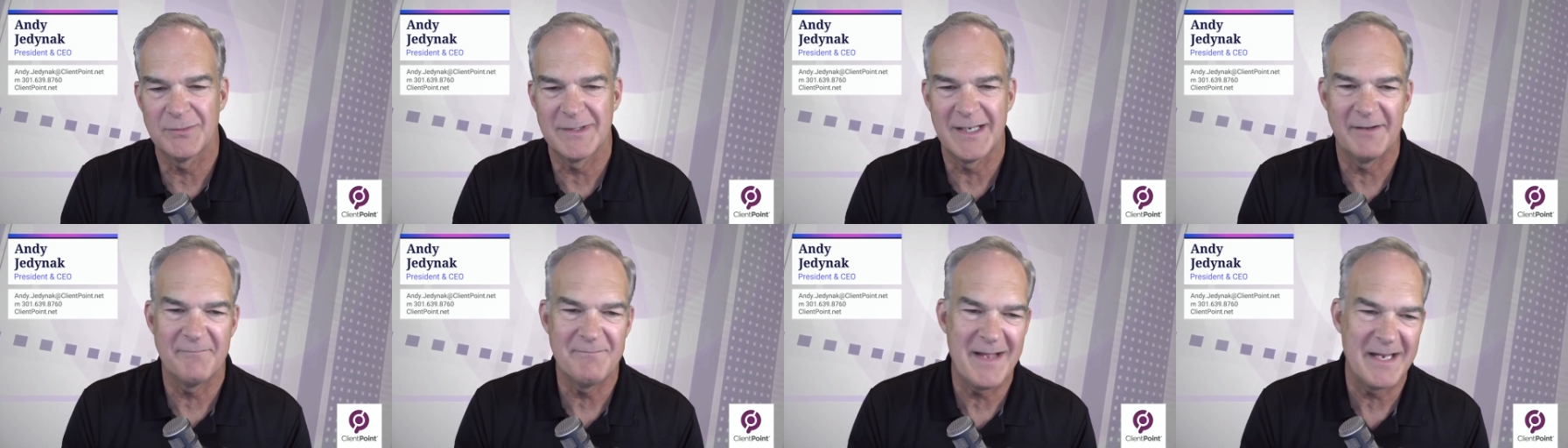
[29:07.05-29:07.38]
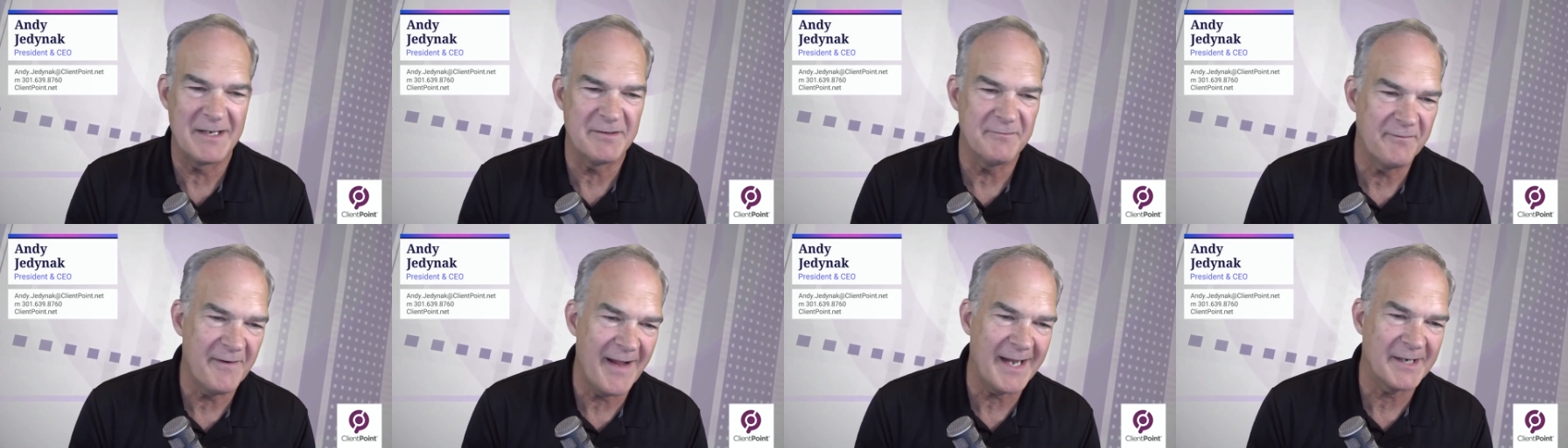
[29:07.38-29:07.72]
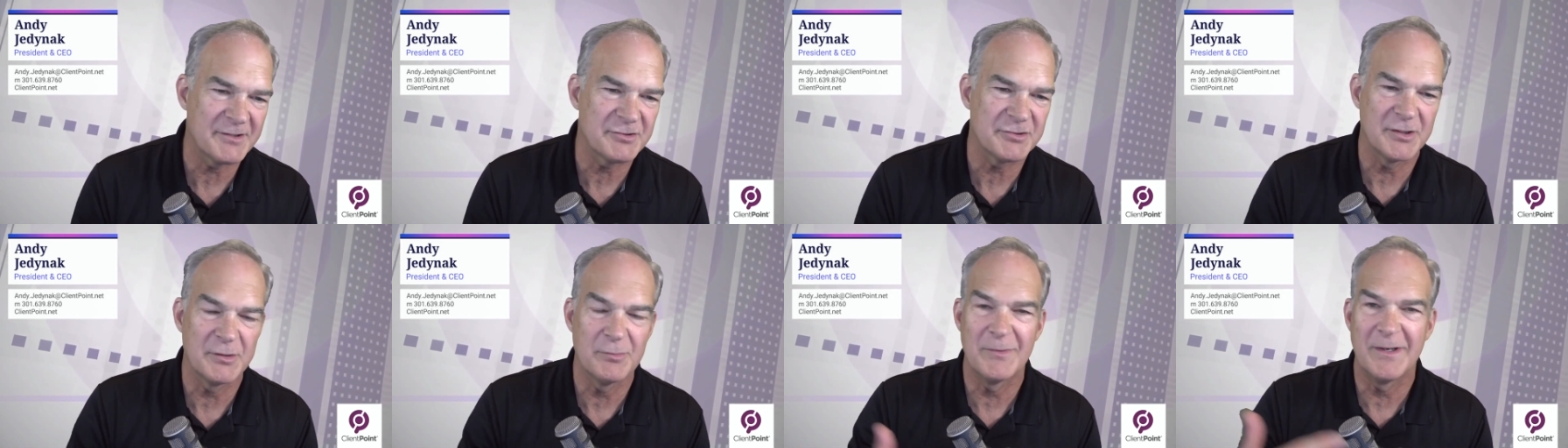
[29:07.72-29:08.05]
we have
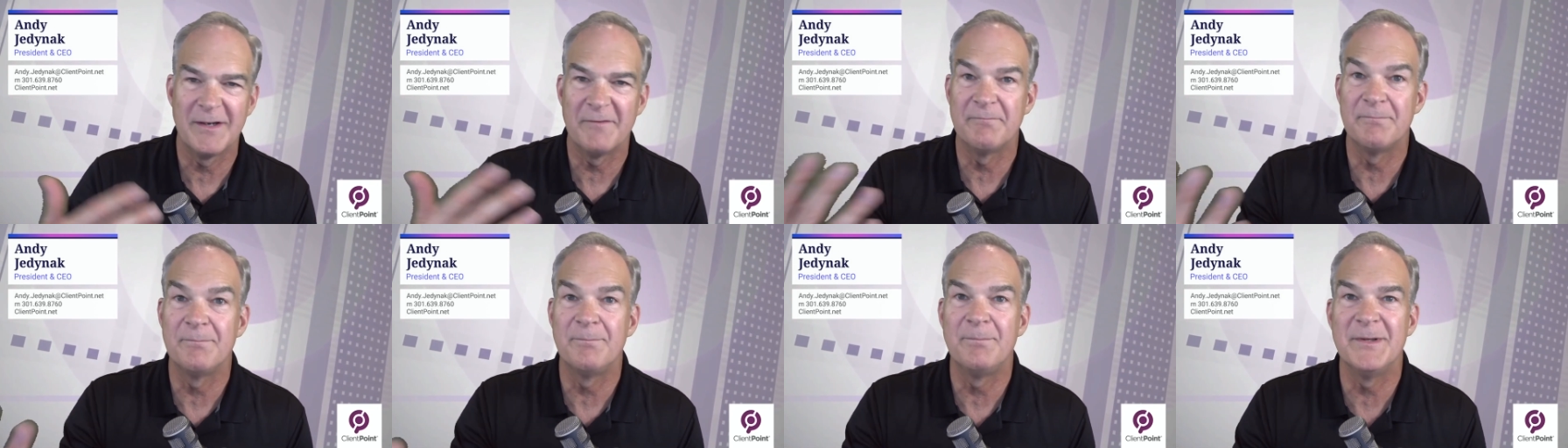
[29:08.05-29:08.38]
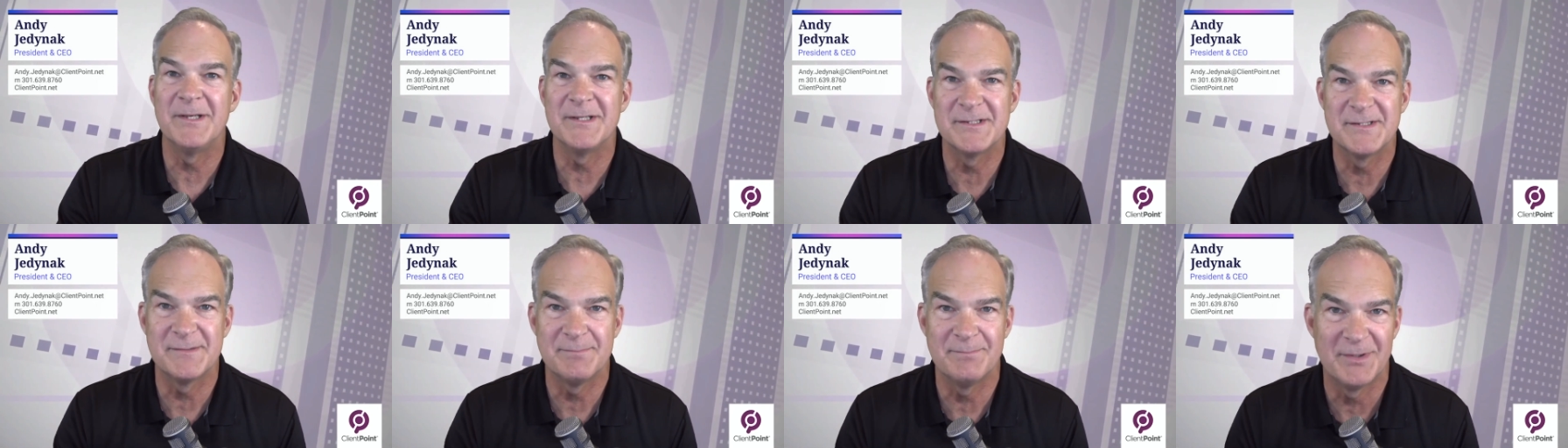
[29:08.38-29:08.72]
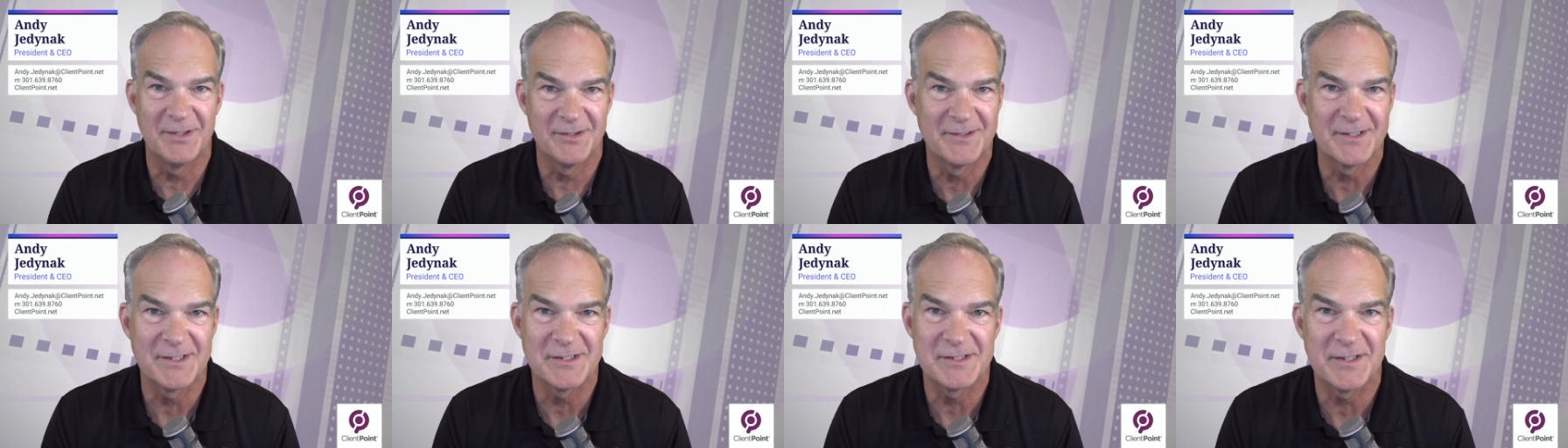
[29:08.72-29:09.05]
manufacturing, we have
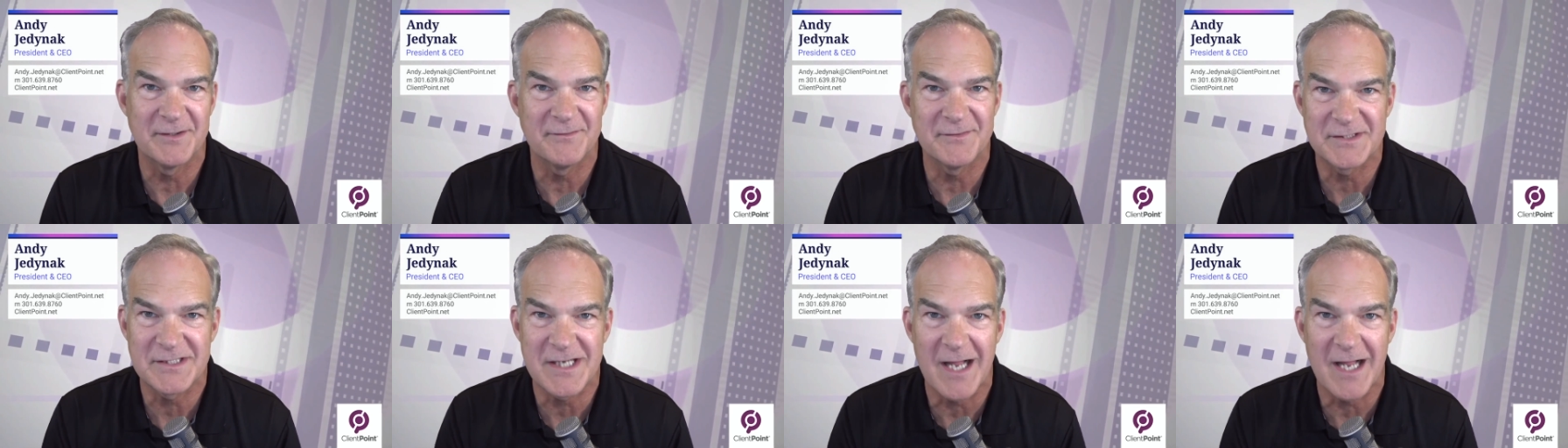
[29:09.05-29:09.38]
building service